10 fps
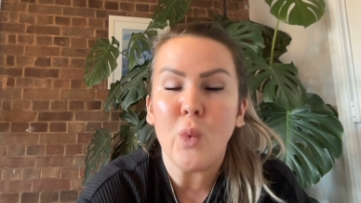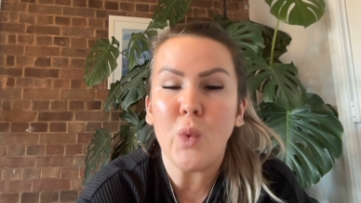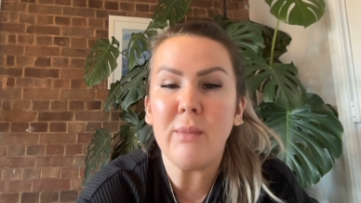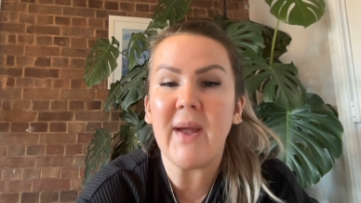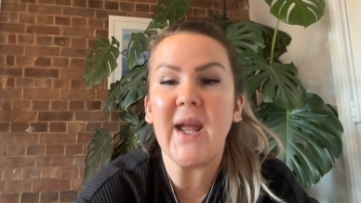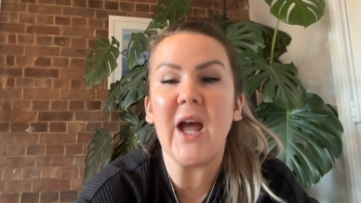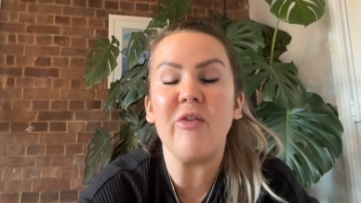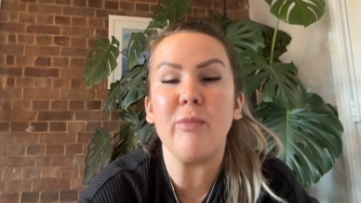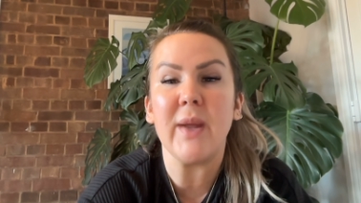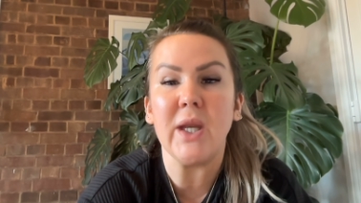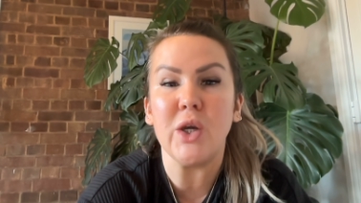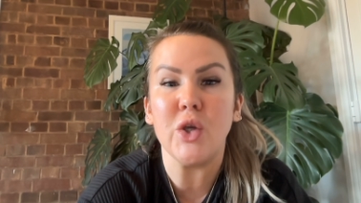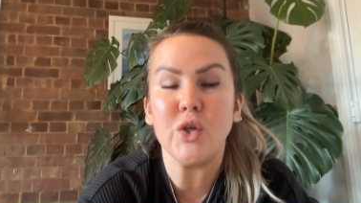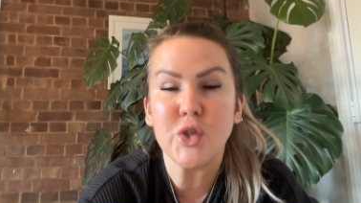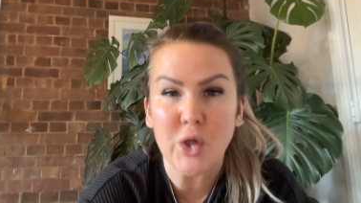We may have been
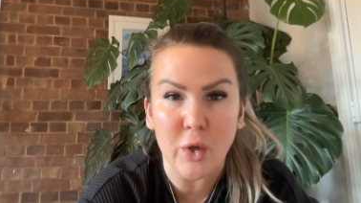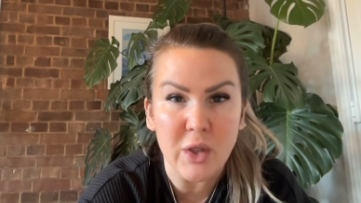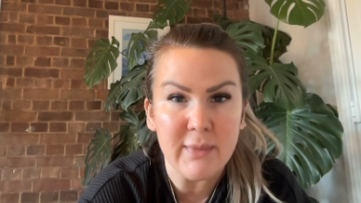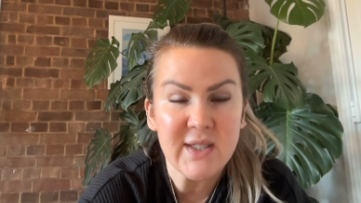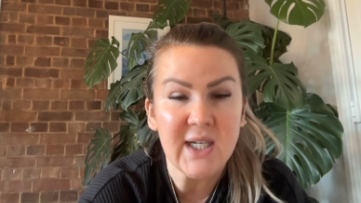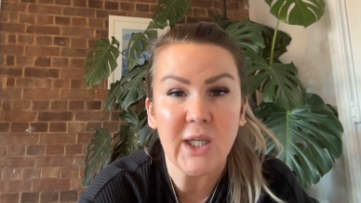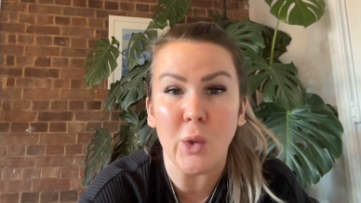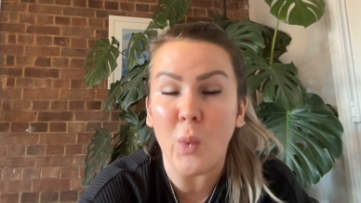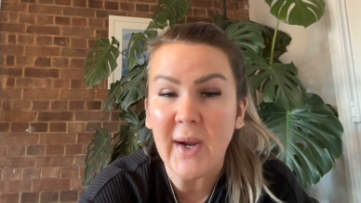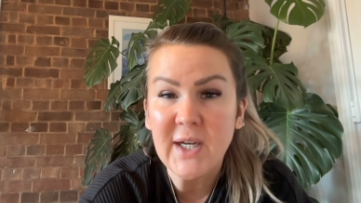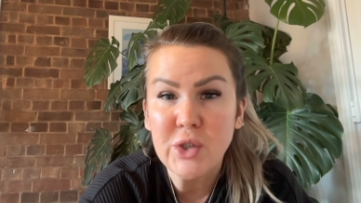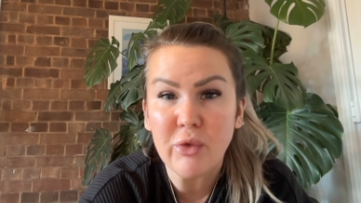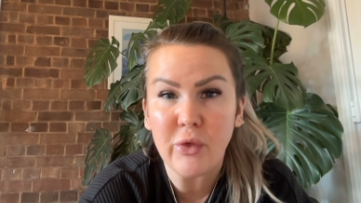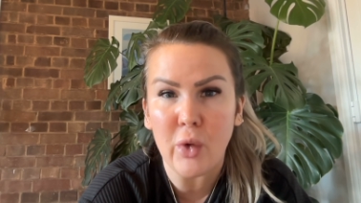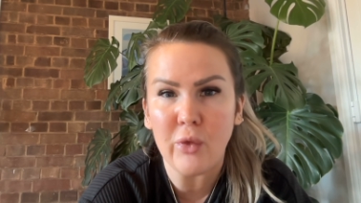shown a particular way to
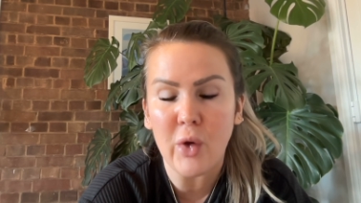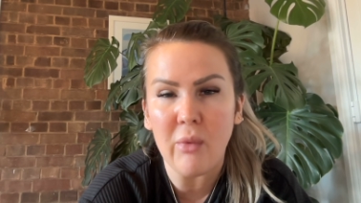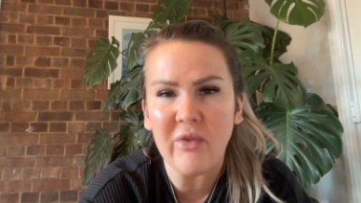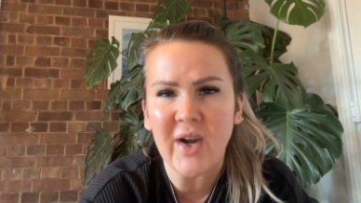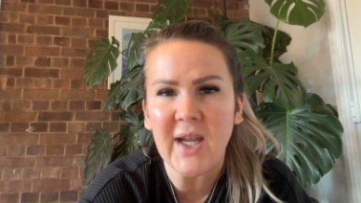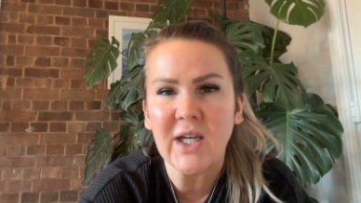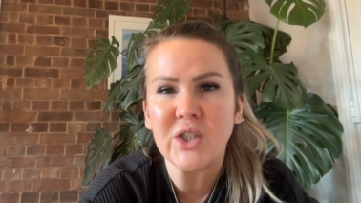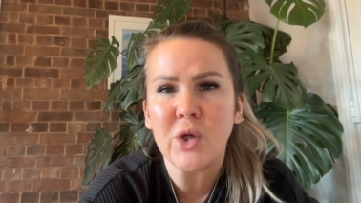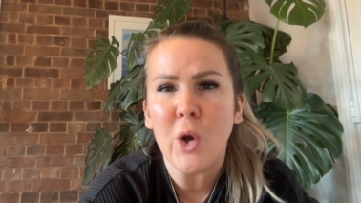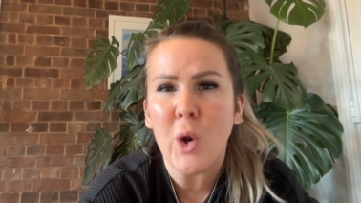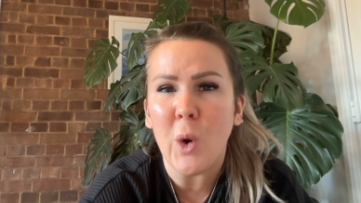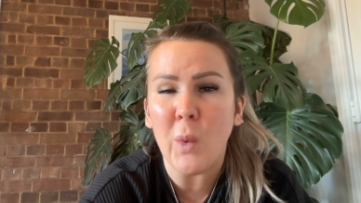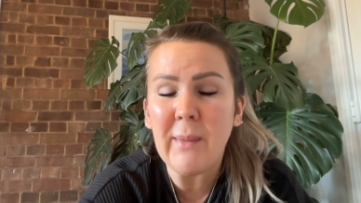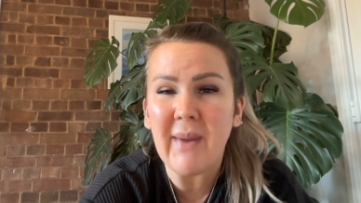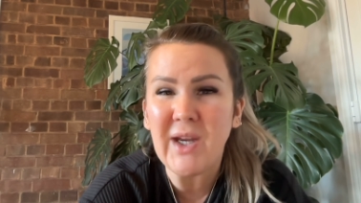resolve conflict, or
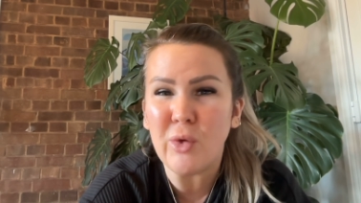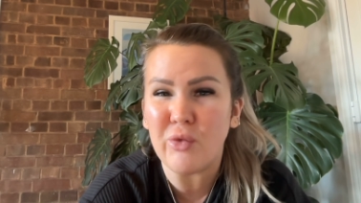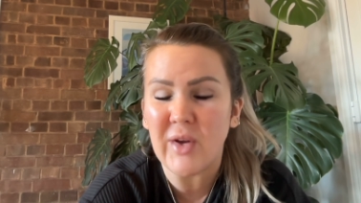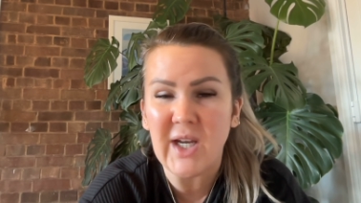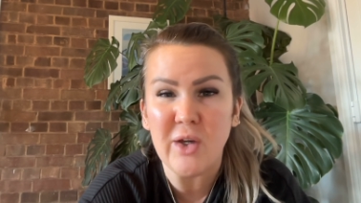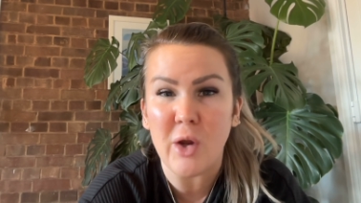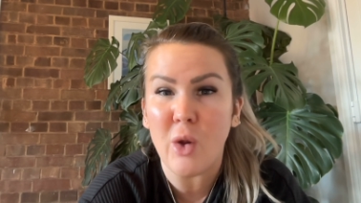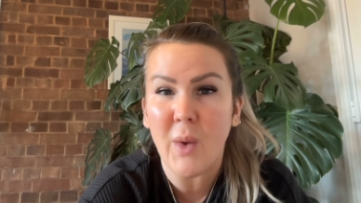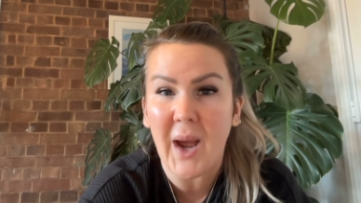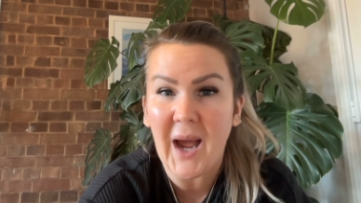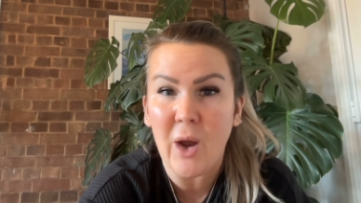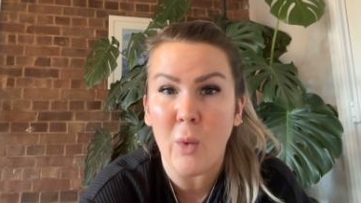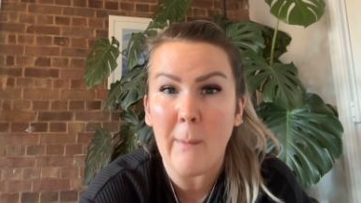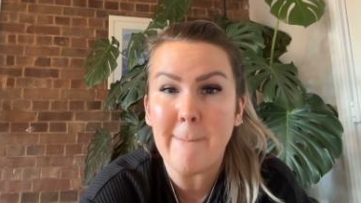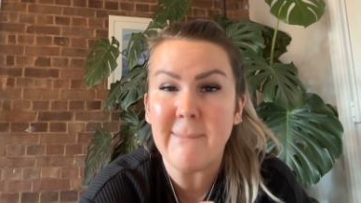we may not really know
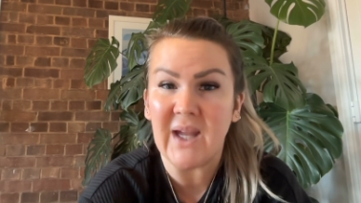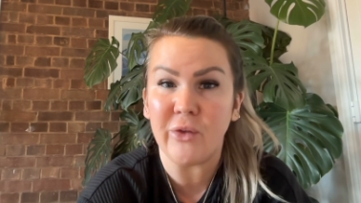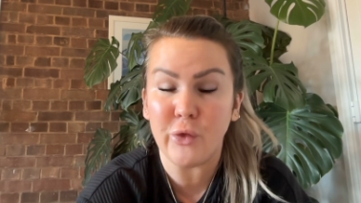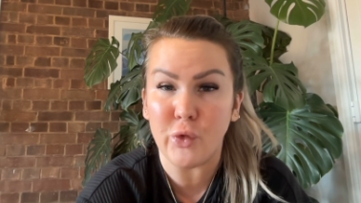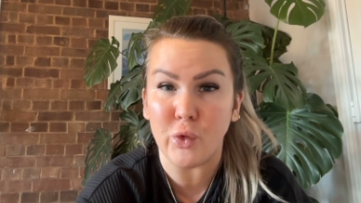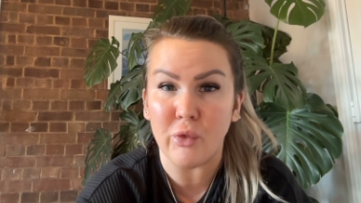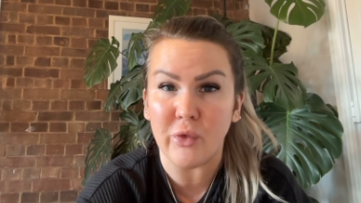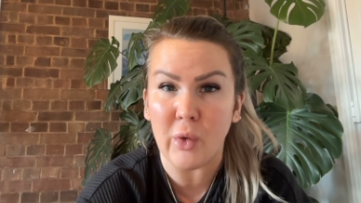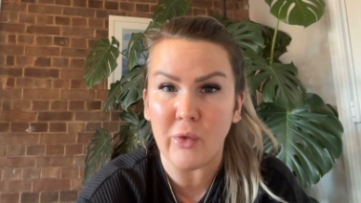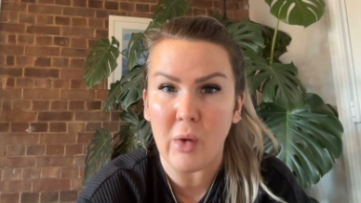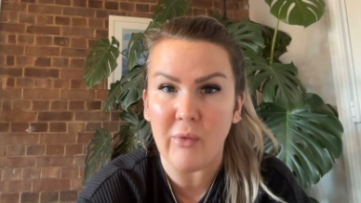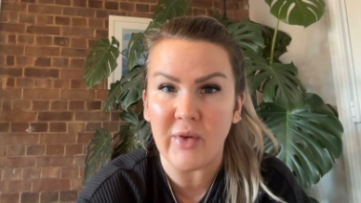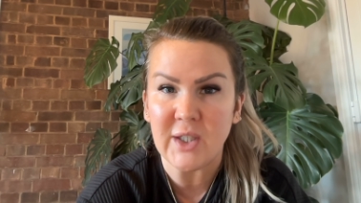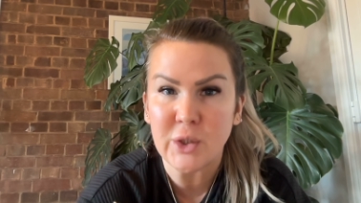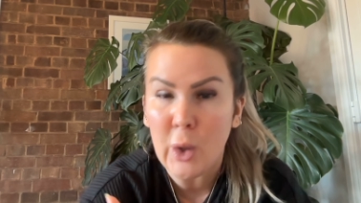how best to resolve
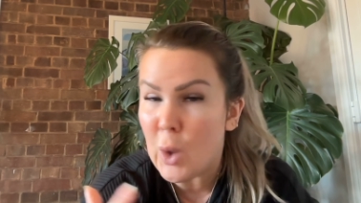conflict.